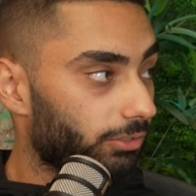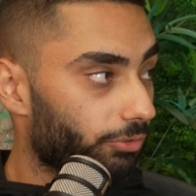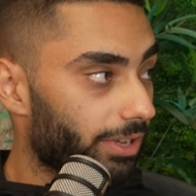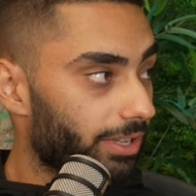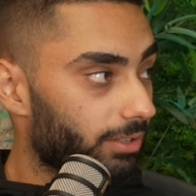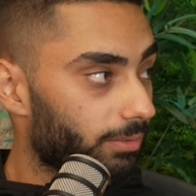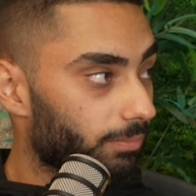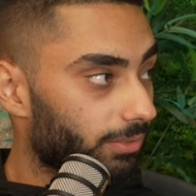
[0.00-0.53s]

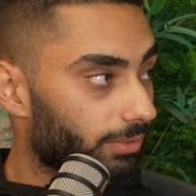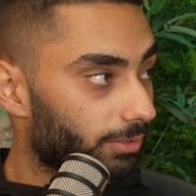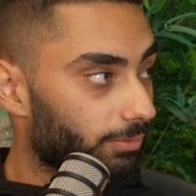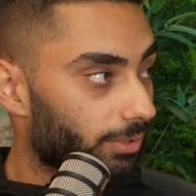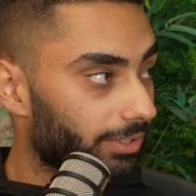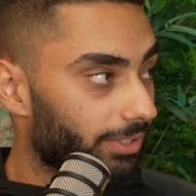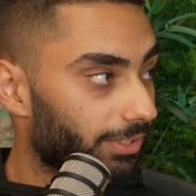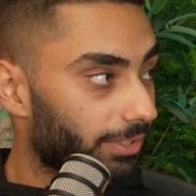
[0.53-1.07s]
Rate them
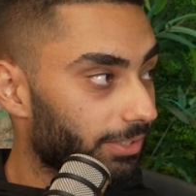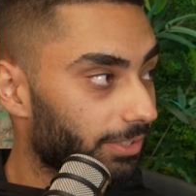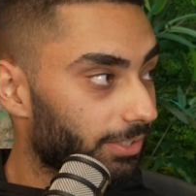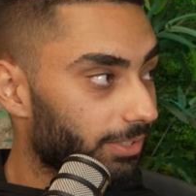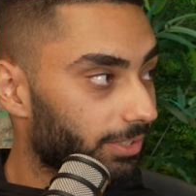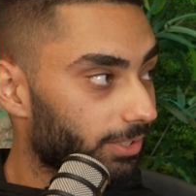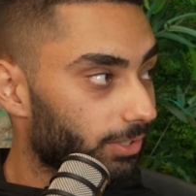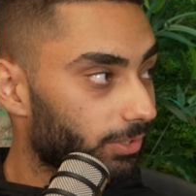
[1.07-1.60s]
one, two,
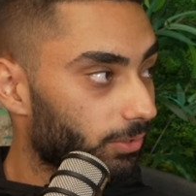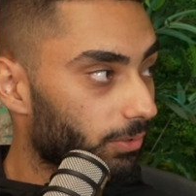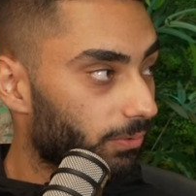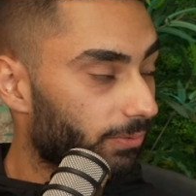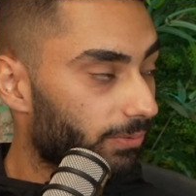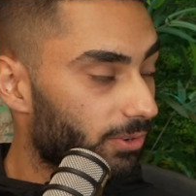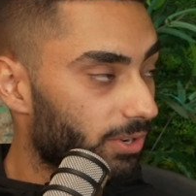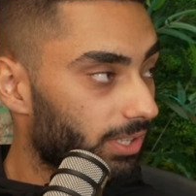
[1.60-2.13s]

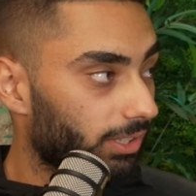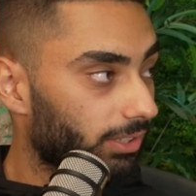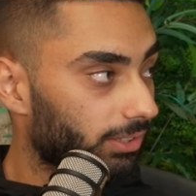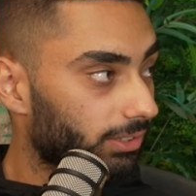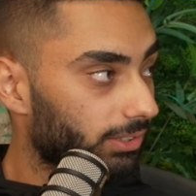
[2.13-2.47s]
three.